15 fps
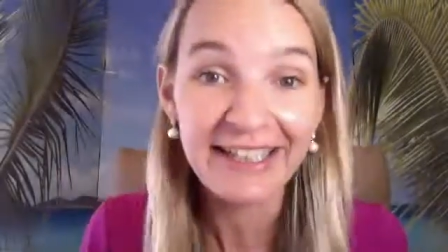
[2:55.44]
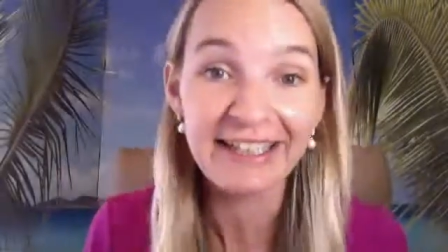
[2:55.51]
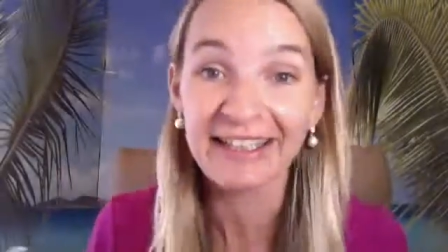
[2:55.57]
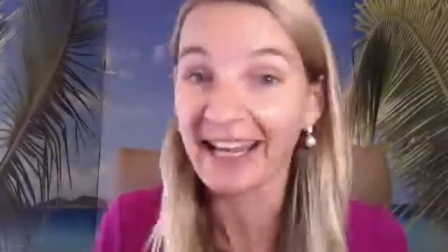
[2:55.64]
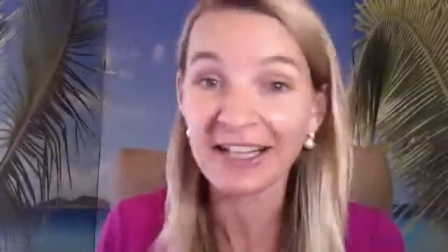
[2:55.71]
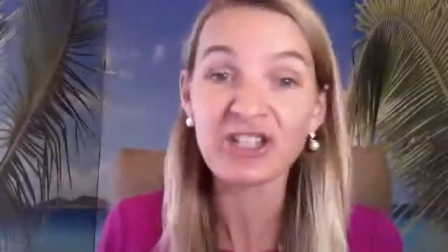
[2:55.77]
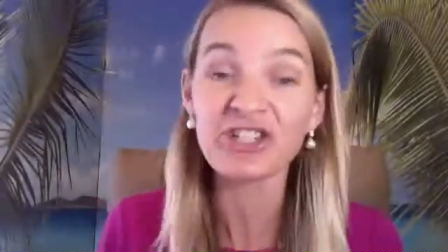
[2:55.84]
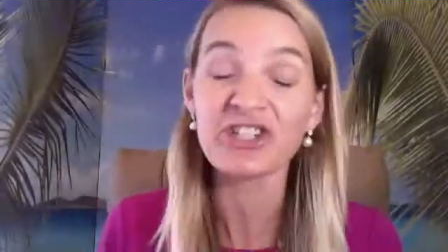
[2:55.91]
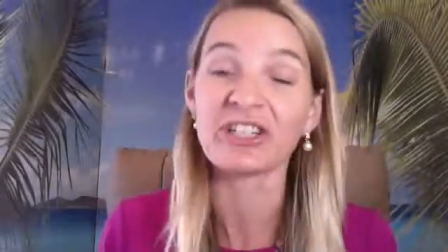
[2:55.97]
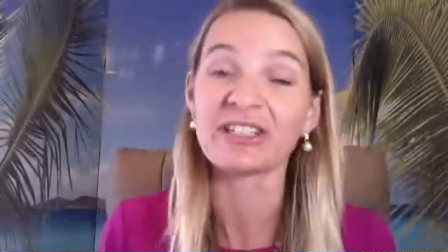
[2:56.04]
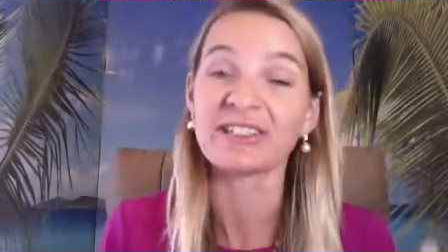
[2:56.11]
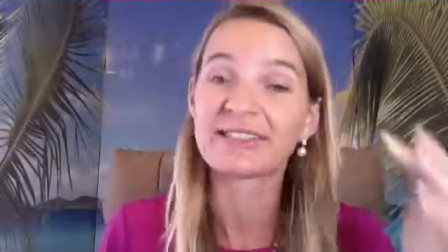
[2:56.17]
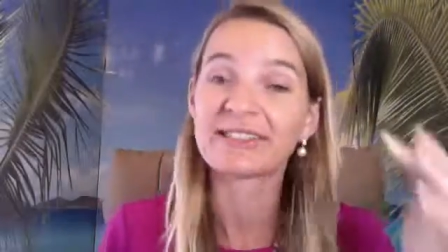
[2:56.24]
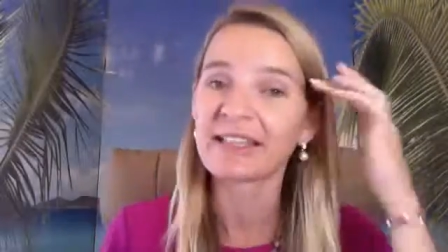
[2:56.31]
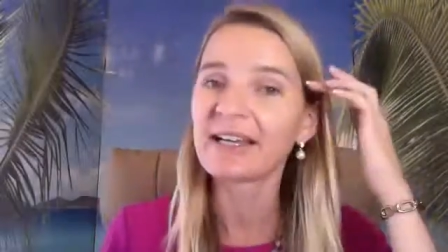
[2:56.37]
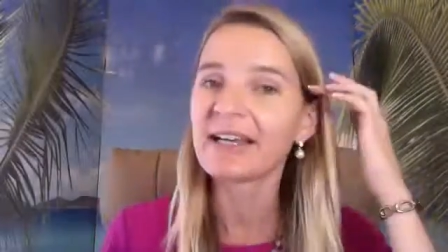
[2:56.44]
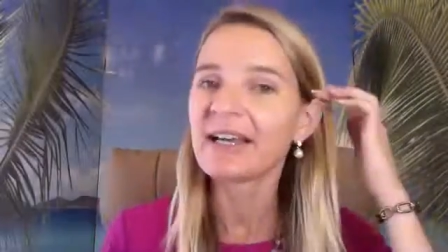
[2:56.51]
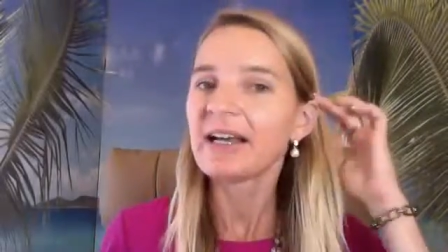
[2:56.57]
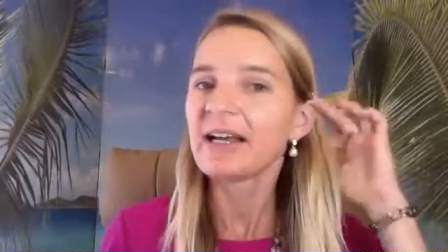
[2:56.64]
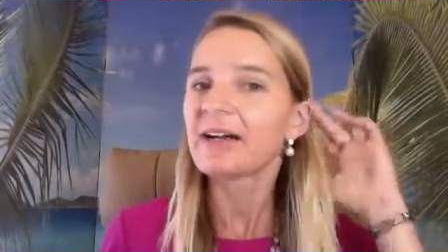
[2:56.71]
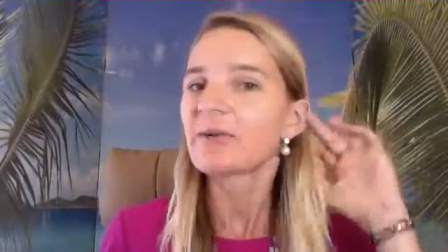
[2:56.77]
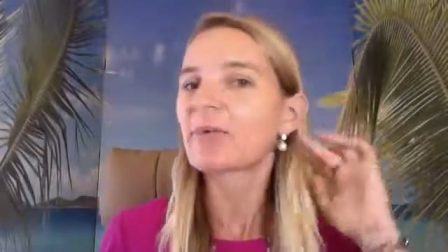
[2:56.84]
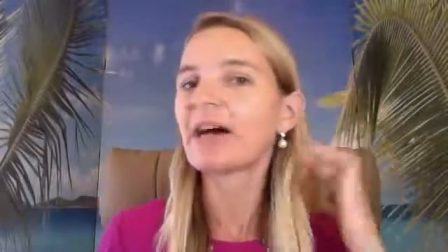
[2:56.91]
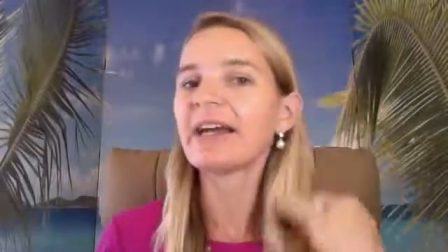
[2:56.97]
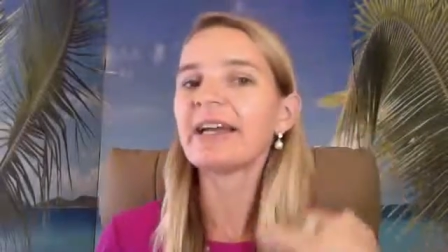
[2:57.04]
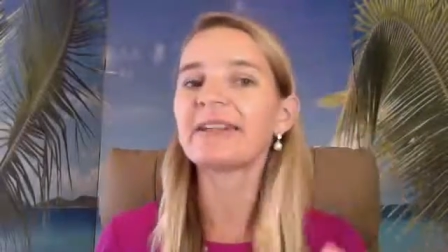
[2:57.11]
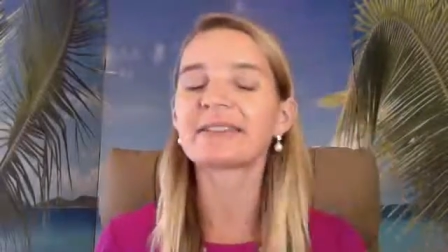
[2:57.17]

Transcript: and anxious, right?